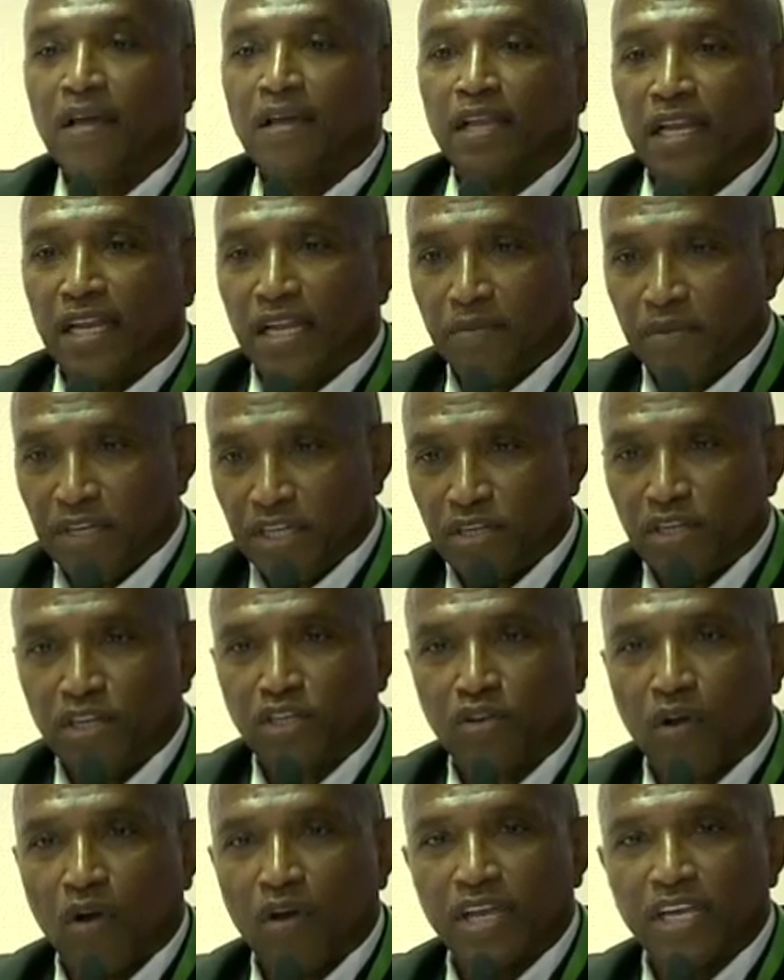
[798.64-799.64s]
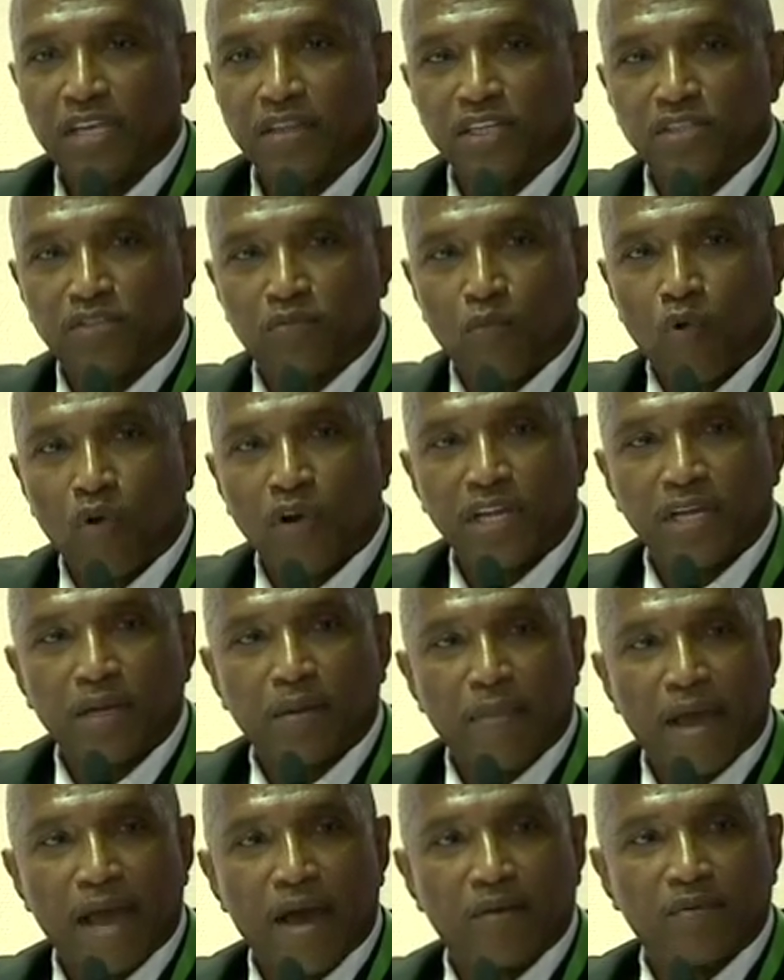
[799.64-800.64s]
Libby is talking this morning
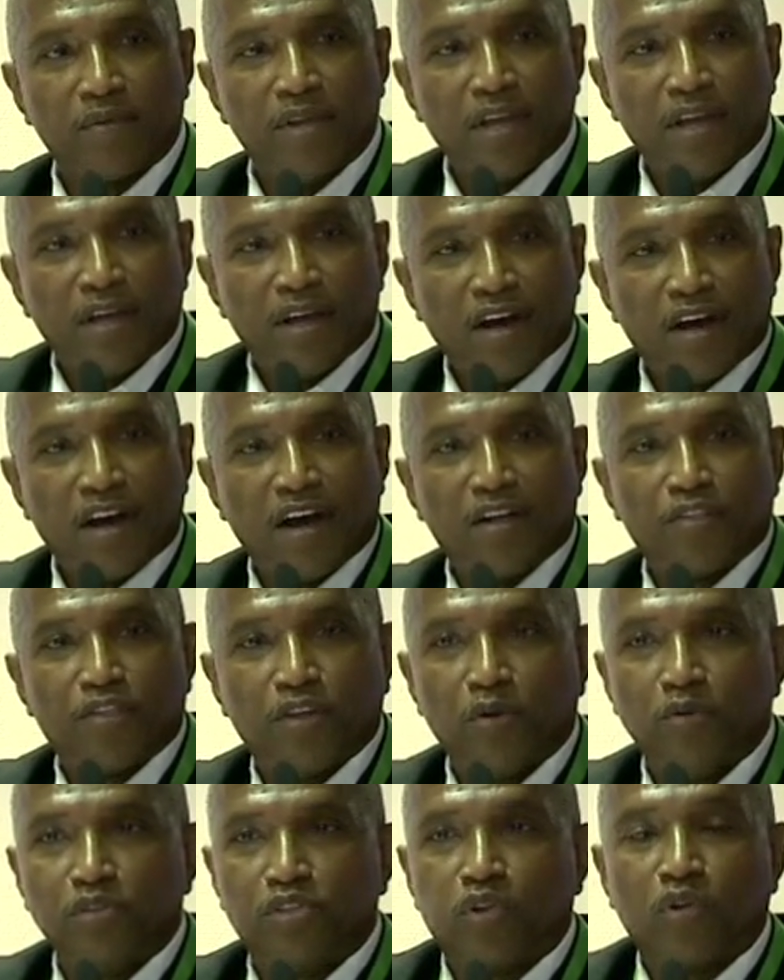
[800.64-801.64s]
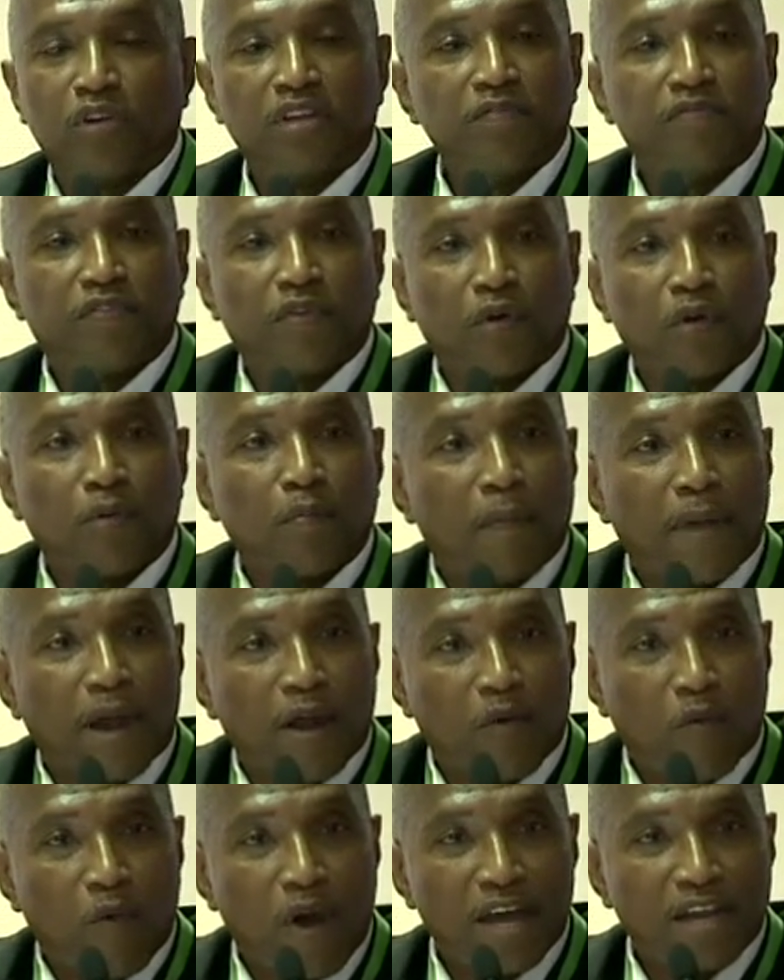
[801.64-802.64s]
about those looking for
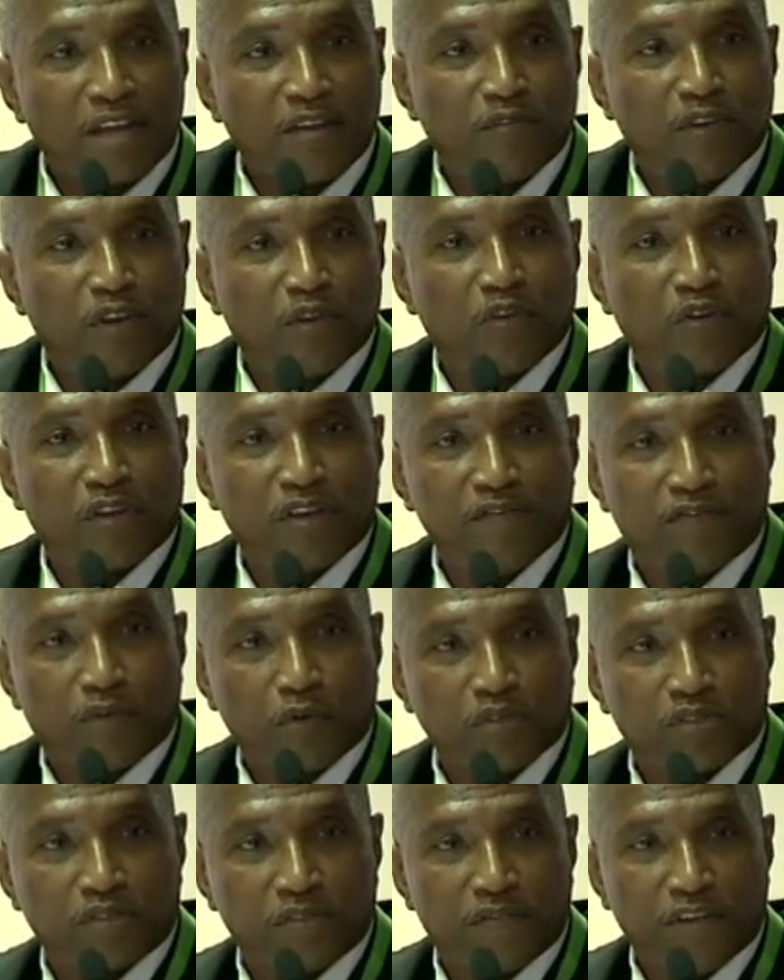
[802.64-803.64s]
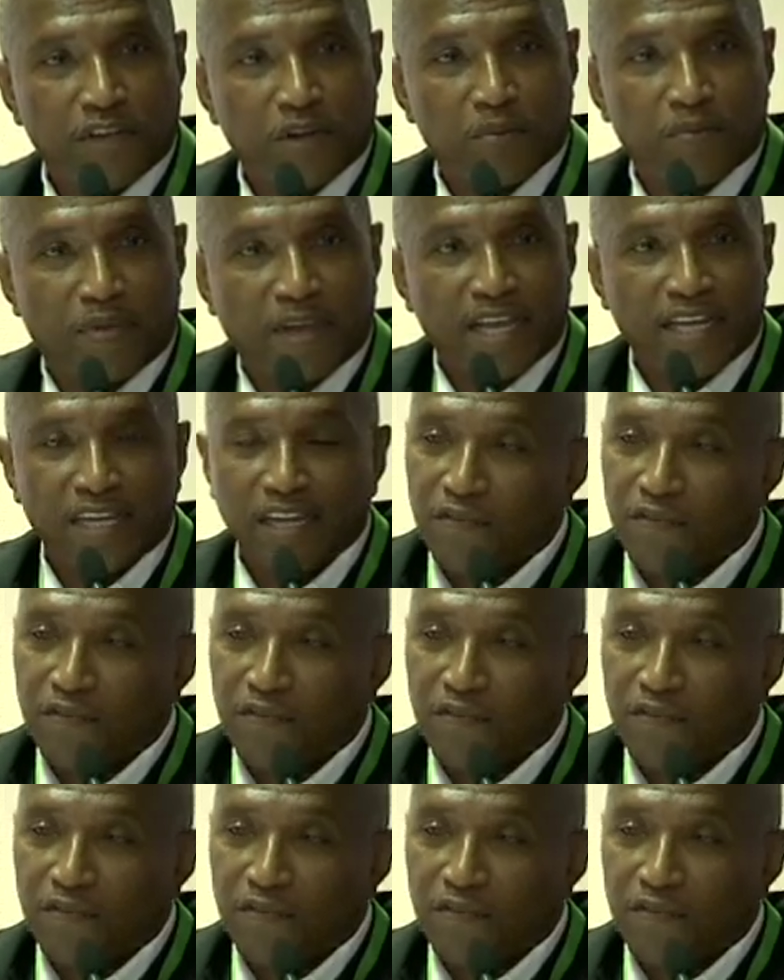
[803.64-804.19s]
marijuana, looking for severe pain.